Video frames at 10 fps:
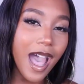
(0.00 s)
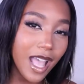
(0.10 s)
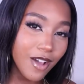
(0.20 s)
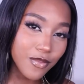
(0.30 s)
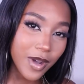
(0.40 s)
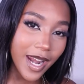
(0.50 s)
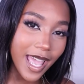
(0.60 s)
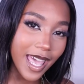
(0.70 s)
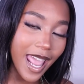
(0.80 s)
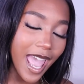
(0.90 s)
I have went
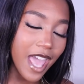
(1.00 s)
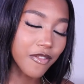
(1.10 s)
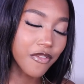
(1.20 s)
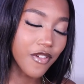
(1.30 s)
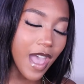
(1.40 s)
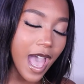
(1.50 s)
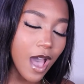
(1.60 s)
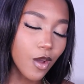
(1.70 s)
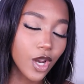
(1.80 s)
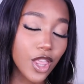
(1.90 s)
ahead and
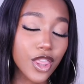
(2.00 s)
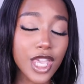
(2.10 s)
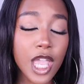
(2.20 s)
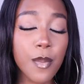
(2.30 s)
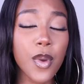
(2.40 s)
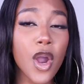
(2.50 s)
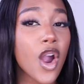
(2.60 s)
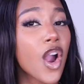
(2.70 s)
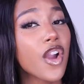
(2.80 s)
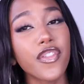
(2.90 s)
found the
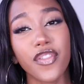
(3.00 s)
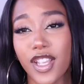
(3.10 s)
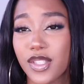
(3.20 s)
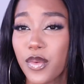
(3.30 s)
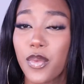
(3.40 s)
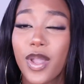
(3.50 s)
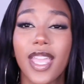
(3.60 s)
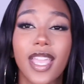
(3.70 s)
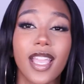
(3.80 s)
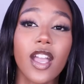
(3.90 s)
perfect
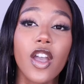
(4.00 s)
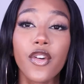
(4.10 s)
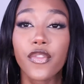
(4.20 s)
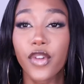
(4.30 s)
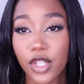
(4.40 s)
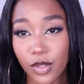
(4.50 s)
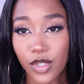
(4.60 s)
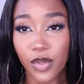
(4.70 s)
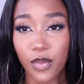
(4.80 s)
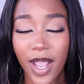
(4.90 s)
wig for you
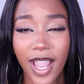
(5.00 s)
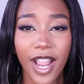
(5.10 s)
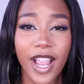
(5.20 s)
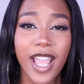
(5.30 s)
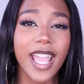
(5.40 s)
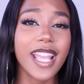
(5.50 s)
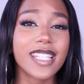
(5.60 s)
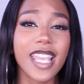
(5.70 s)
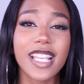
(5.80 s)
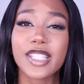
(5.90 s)
to wear.
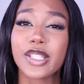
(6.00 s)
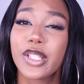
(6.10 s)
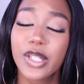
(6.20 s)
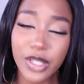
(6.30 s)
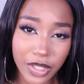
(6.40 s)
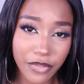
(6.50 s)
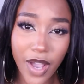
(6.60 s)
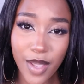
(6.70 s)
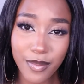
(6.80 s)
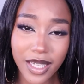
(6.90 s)
It takes literally
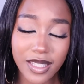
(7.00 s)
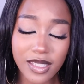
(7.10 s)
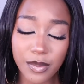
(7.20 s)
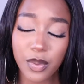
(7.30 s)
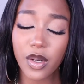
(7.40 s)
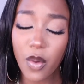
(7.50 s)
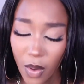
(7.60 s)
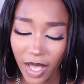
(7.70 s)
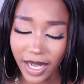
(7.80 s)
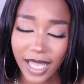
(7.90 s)
5 minutes to put
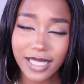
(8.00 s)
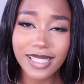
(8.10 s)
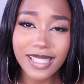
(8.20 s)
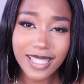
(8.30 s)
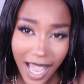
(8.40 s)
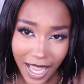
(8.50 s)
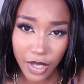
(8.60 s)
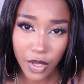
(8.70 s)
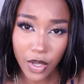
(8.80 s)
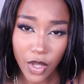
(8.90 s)
on and
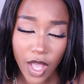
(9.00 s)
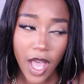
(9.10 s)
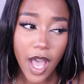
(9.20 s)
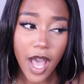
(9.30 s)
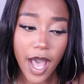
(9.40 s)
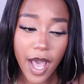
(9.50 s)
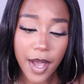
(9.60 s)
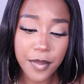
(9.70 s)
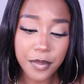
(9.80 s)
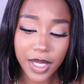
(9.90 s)
style,
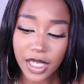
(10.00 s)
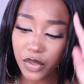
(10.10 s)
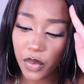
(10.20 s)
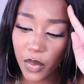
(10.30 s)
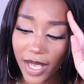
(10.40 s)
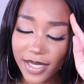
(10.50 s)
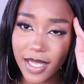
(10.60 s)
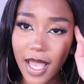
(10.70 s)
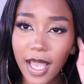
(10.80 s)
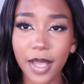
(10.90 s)
because who
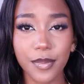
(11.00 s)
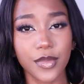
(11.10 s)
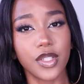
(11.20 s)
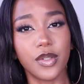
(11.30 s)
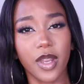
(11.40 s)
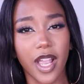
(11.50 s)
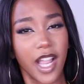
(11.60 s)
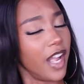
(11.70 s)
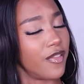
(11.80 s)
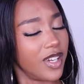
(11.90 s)
has time to do their
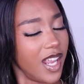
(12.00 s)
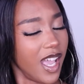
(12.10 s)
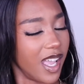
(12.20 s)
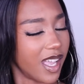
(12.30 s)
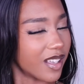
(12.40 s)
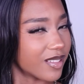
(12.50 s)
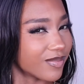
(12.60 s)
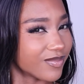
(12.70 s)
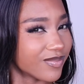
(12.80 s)
hair every day?